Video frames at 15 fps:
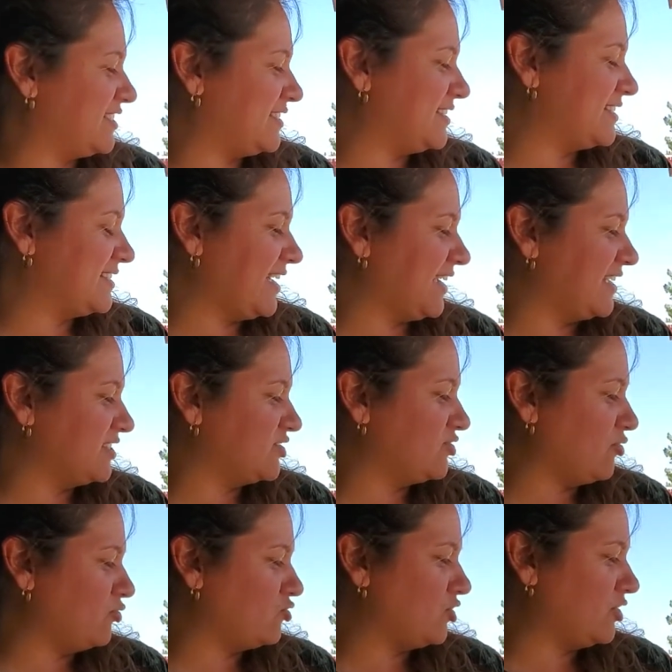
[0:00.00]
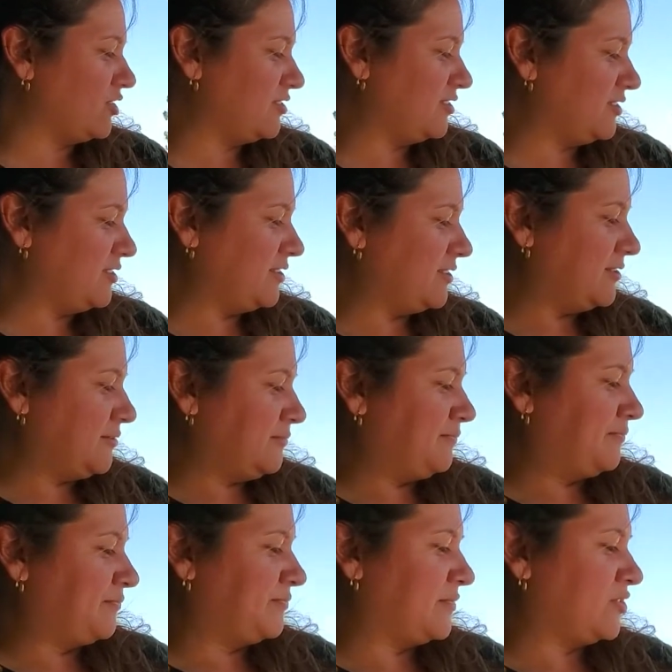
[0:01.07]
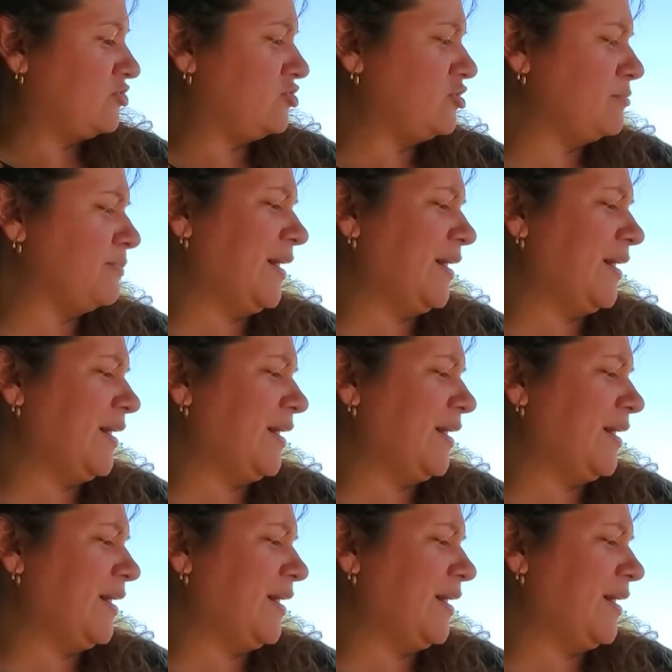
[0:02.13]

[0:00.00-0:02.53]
the second soldier. "Too